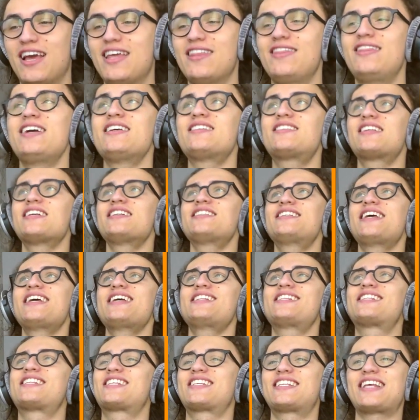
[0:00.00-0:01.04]
This is
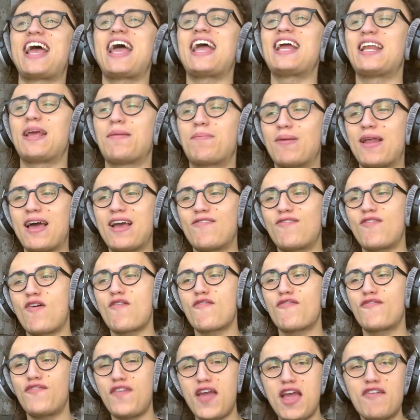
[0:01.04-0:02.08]
insane, he played for
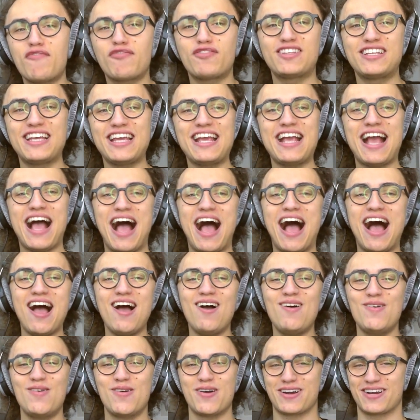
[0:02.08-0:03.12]
50
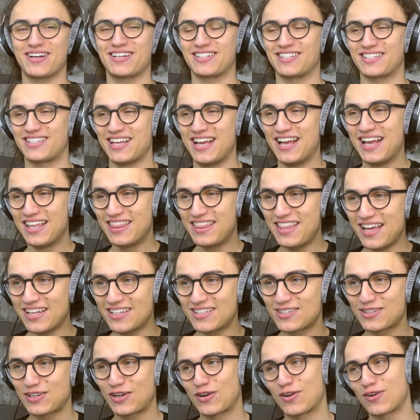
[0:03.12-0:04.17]
hours!
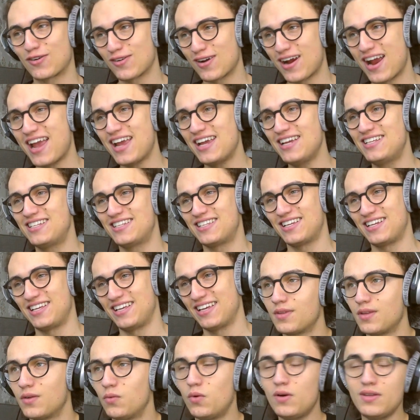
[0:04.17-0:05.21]
That's crazy!
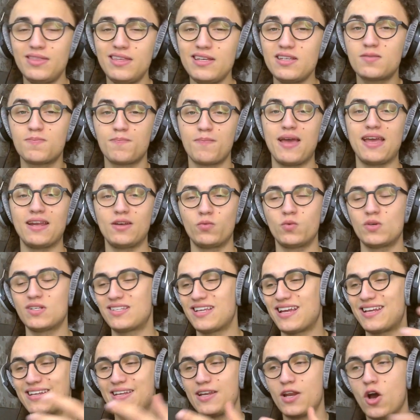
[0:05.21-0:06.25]
What this meant was
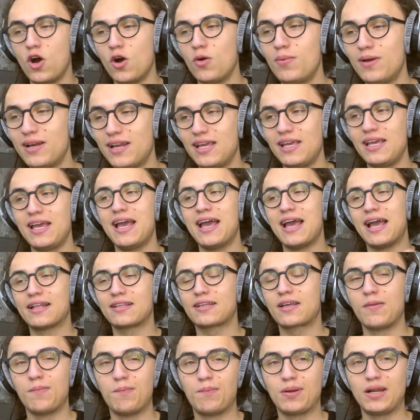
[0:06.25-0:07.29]
that nobody had
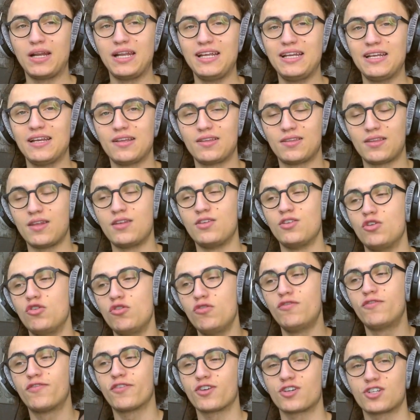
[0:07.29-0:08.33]
completed the
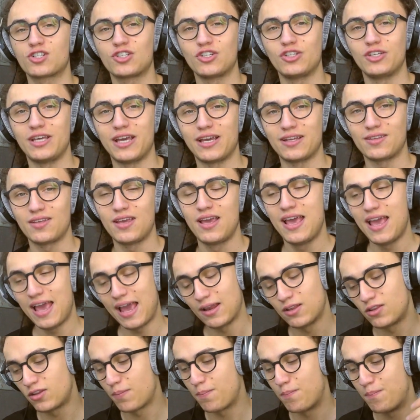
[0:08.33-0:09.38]
new version yet.
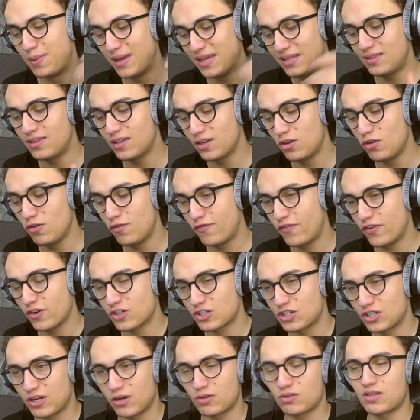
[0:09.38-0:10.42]
And to beat the new
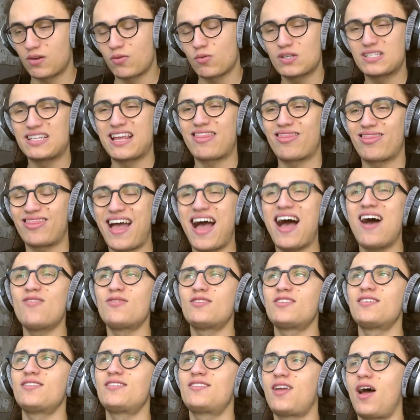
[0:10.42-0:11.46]
version, there was a
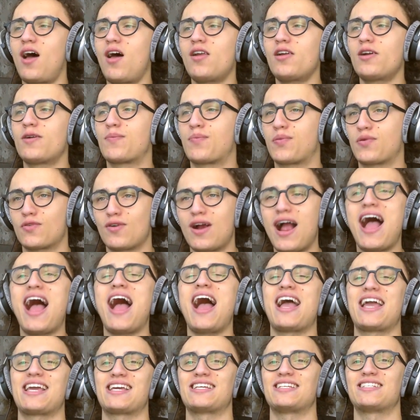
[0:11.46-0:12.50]
$1,000
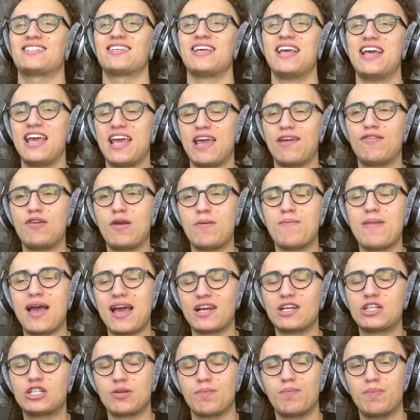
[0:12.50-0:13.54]
prize if you
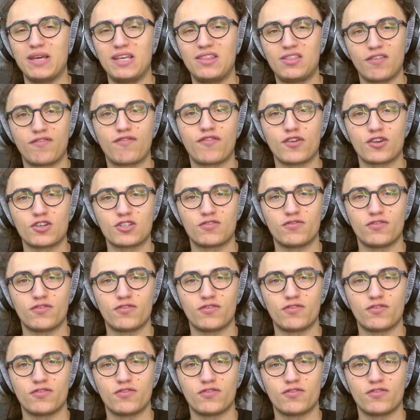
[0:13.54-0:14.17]
managed to beat the first